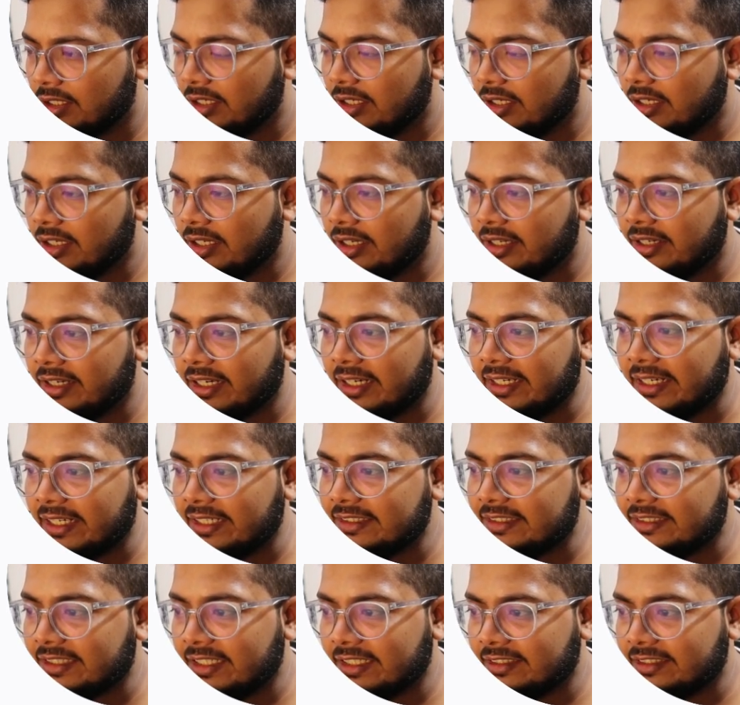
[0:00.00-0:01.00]
run a
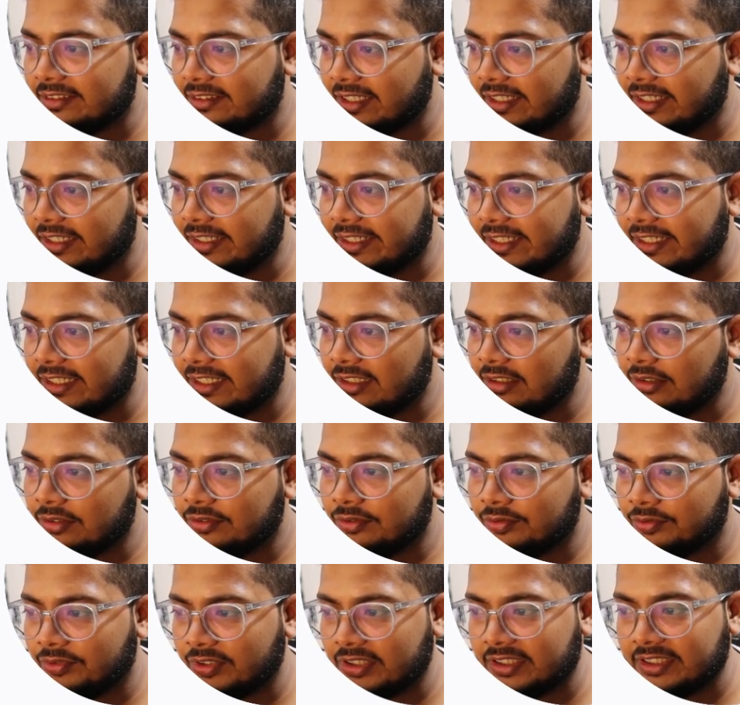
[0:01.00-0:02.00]
nginx container
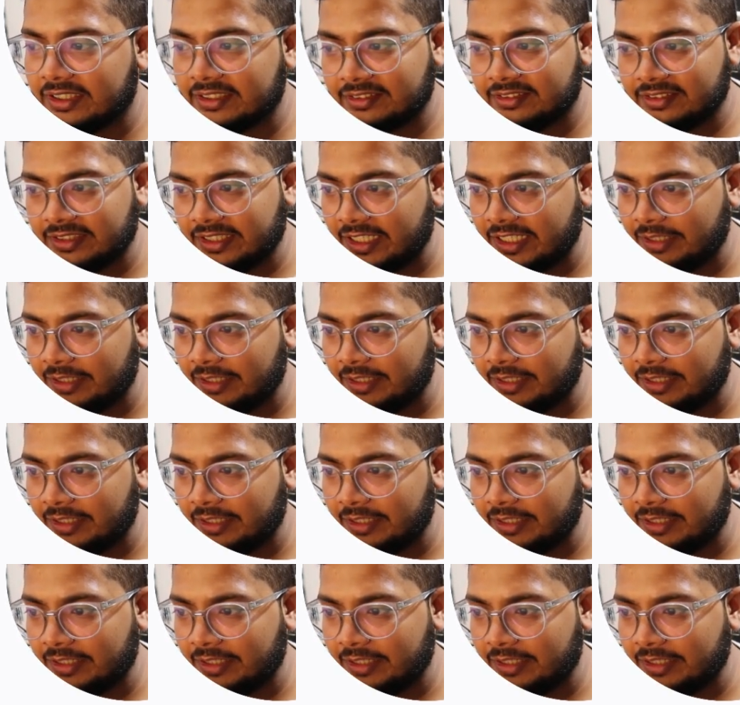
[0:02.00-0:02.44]
with this name,